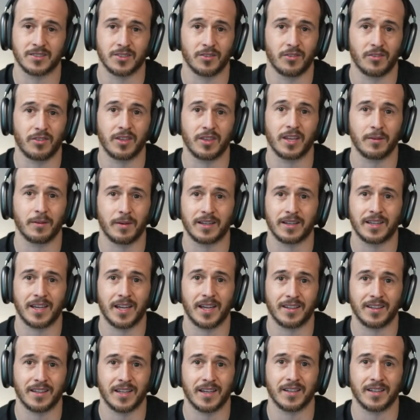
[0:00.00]
So think about
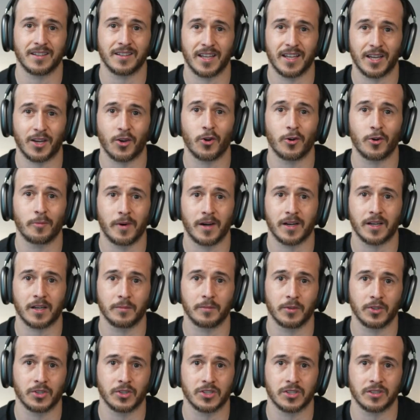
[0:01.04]
getting their
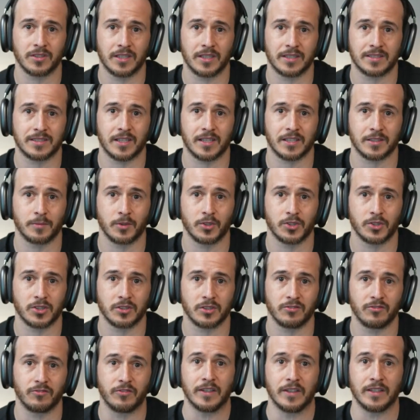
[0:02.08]
go-to-market motion, their sales
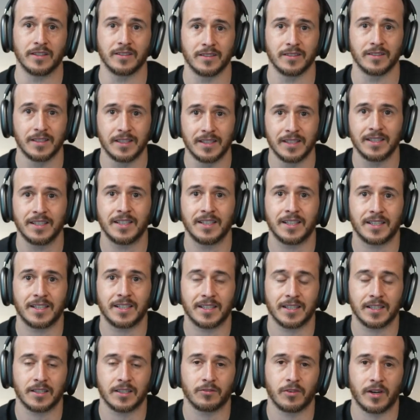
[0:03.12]
motion fit
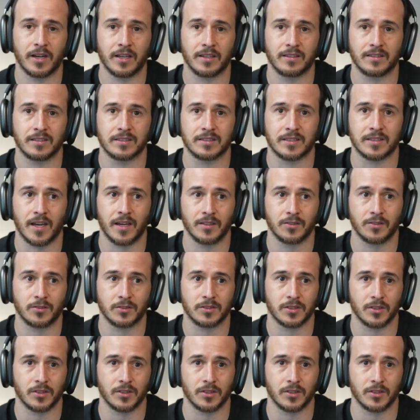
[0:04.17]
and ready to scale.